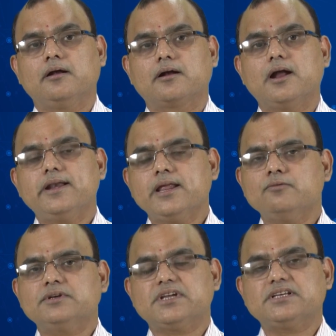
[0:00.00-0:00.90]

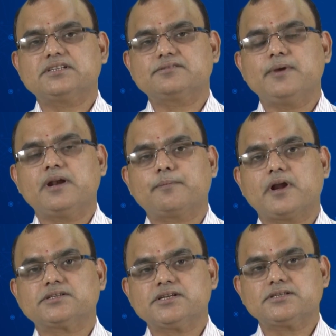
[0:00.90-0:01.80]
continuous assessment
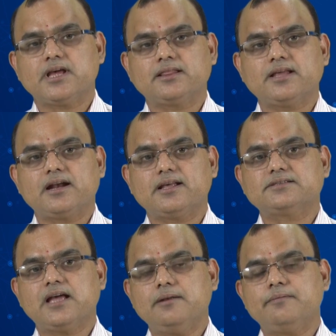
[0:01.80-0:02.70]
process, and that
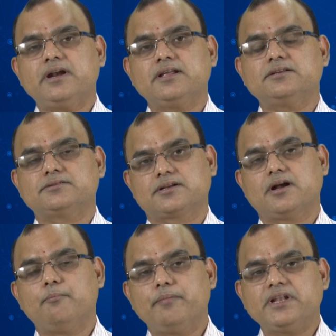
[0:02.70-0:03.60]
assignment is
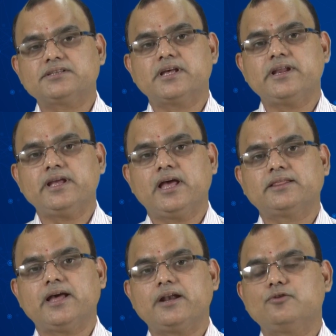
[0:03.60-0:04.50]
compulsory
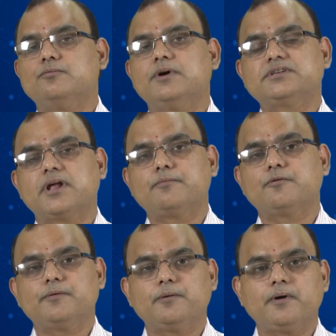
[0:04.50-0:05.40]
and that you must have to
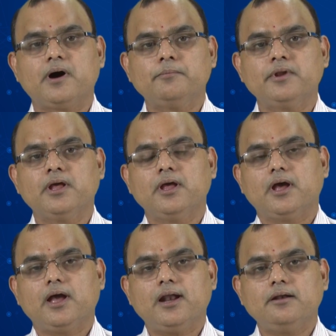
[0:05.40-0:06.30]
perform,
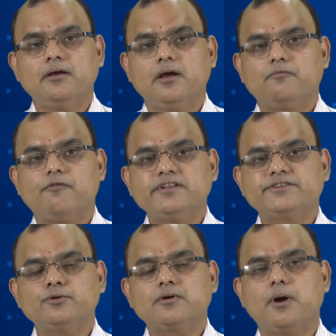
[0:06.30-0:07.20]
and
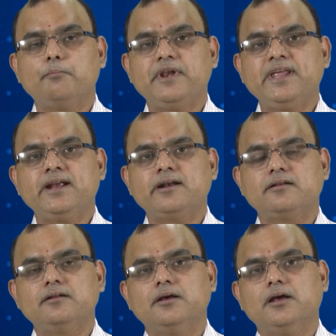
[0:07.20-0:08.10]
once you
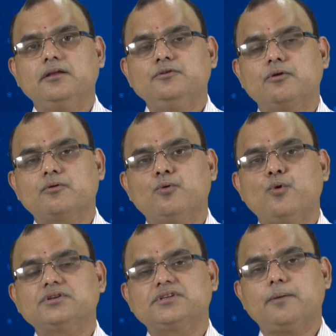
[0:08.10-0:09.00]
complete your
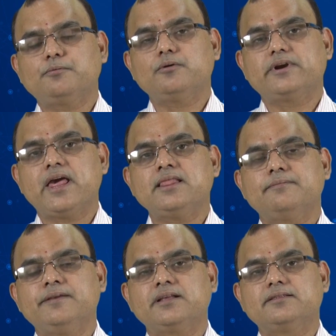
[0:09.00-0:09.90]
course up to 10th
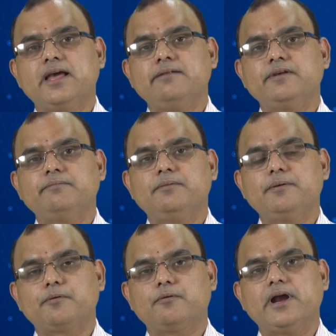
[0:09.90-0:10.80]
week, then we will be
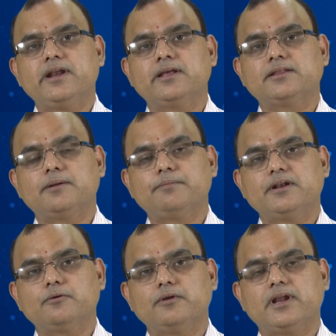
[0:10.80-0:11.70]
providing that
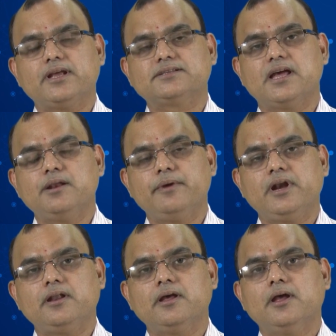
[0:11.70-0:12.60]
particular
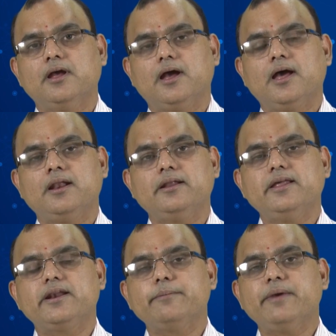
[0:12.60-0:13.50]
assignment, and
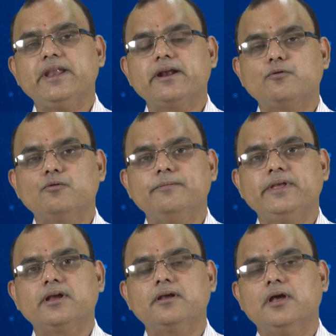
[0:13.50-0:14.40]
in remaining 2
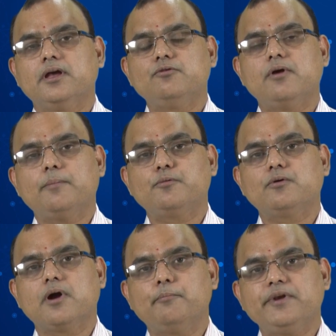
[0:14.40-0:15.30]
weeks you have to
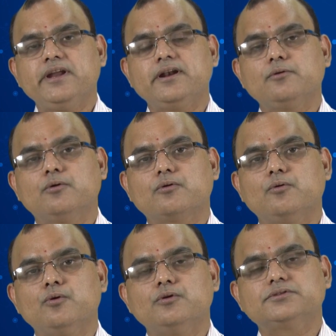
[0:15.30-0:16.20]
complete your
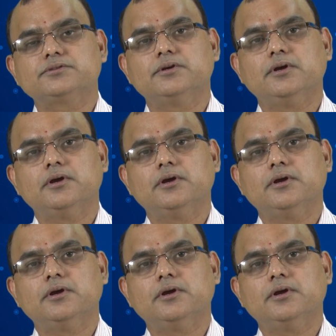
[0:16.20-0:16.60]
course,